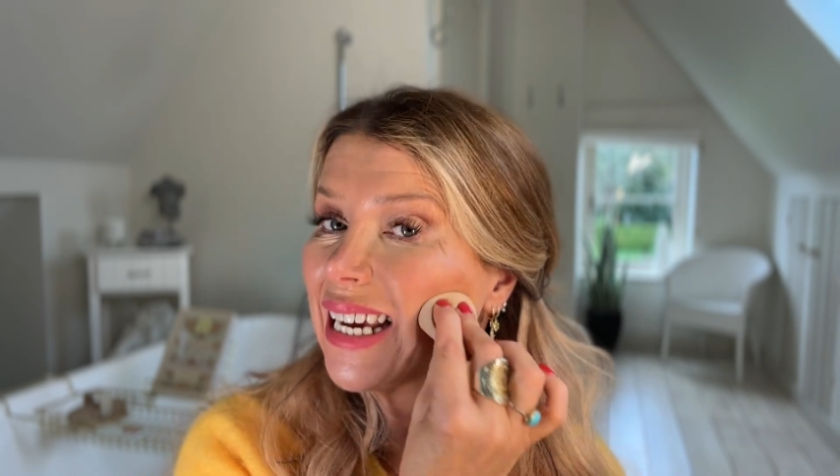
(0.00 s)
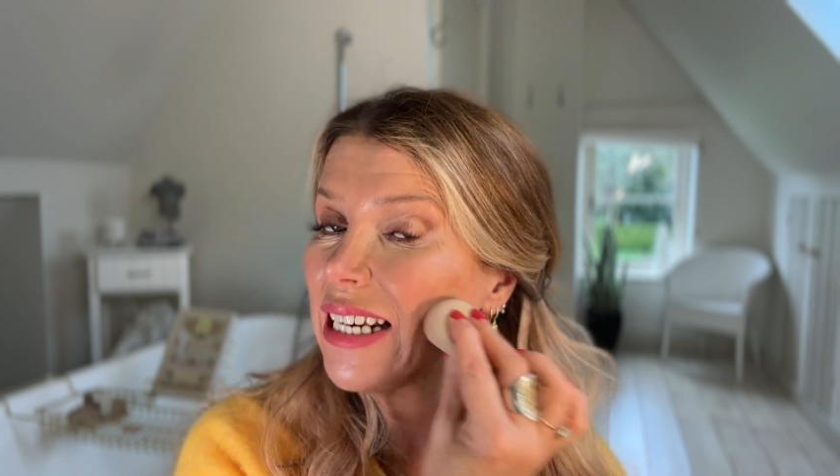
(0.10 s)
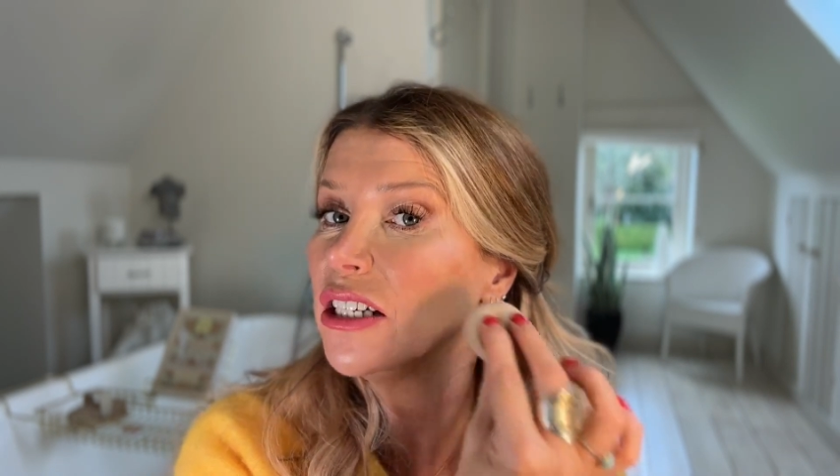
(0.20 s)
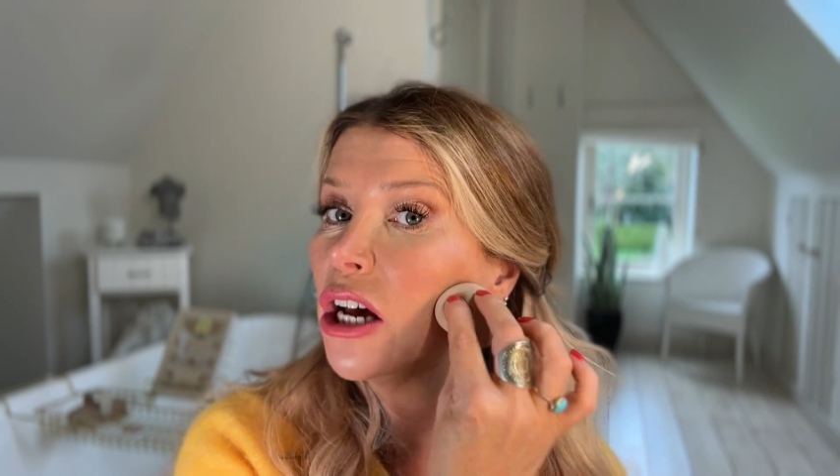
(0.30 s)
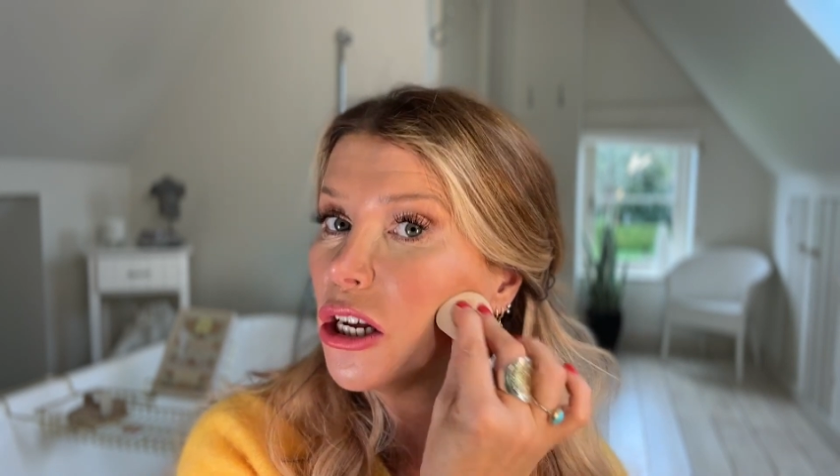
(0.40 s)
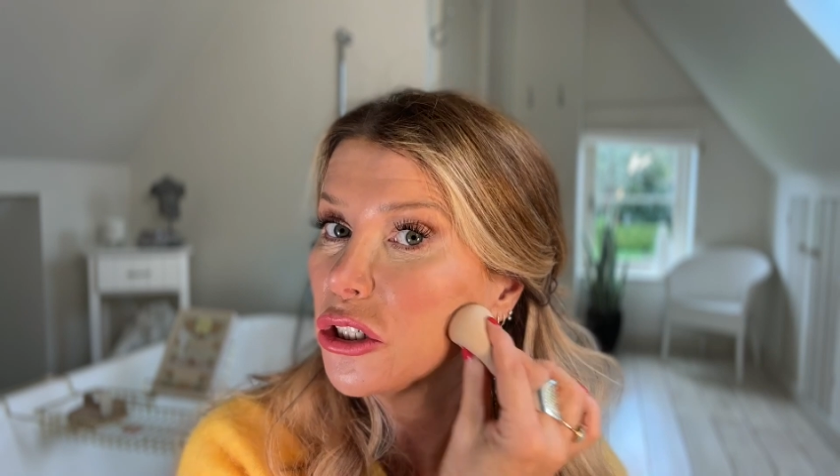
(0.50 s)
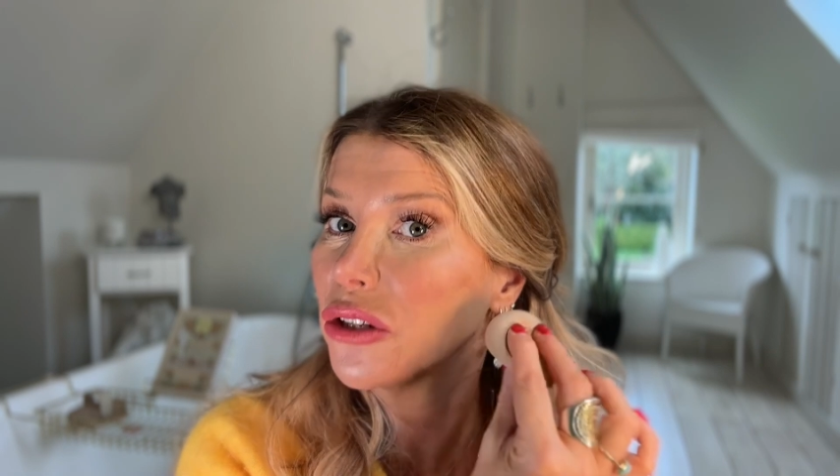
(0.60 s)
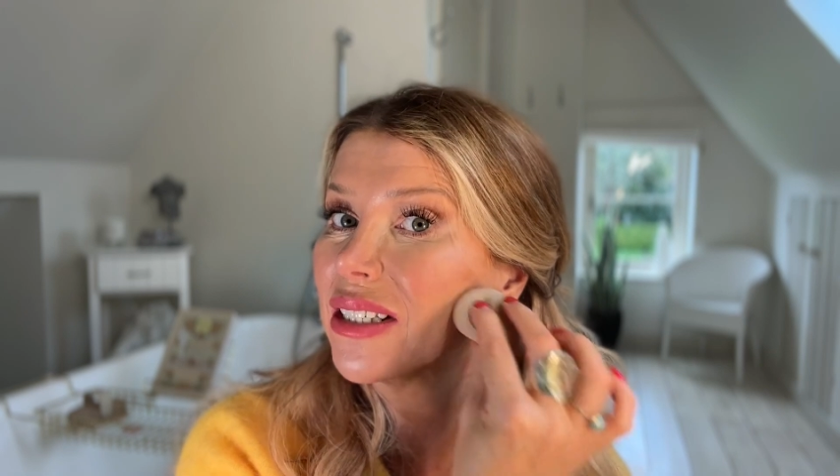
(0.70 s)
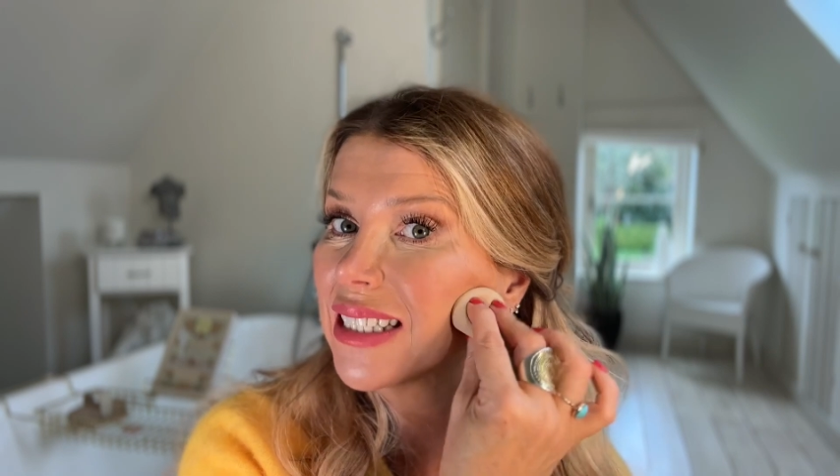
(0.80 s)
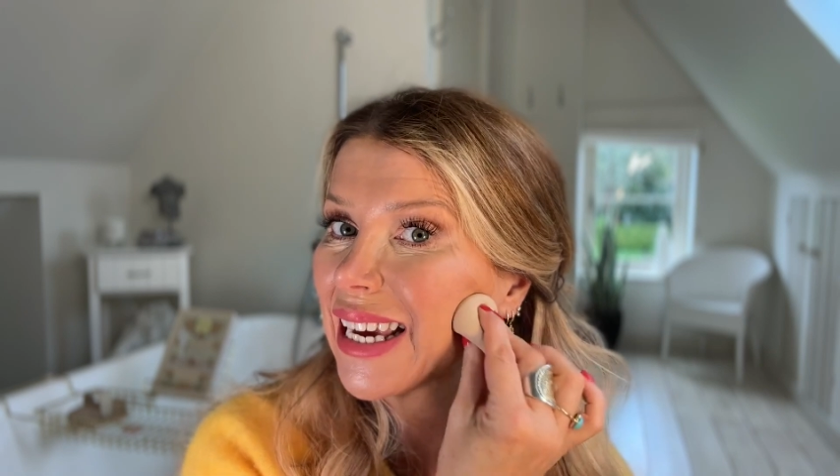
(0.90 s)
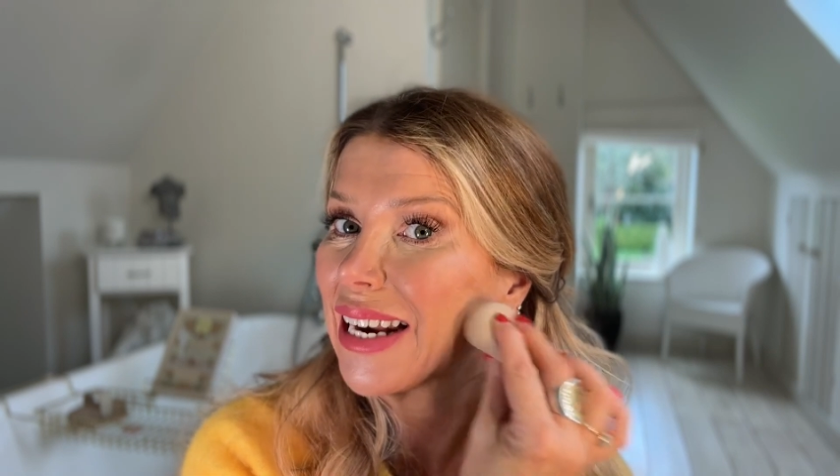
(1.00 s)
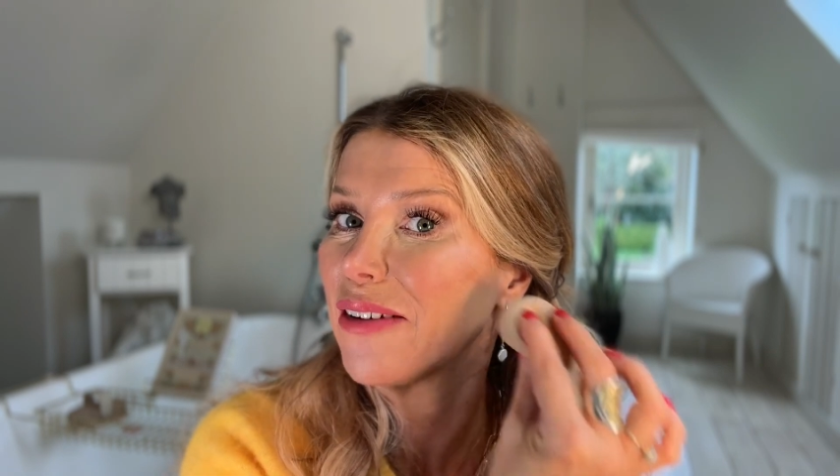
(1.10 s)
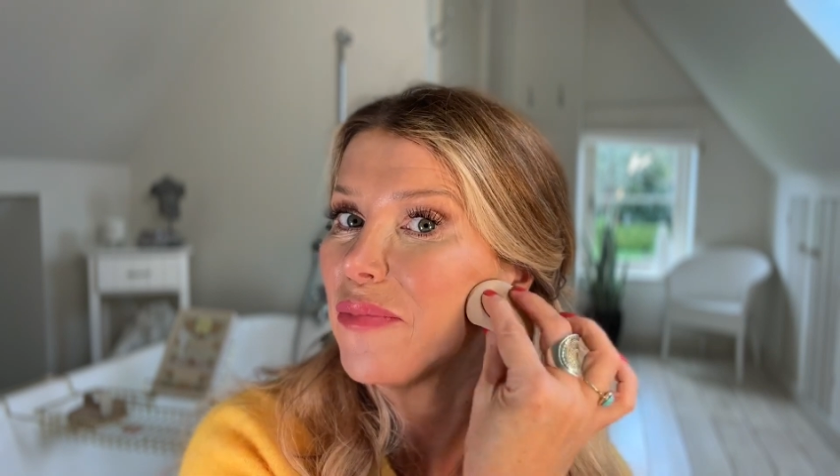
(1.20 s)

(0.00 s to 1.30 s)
into the skin.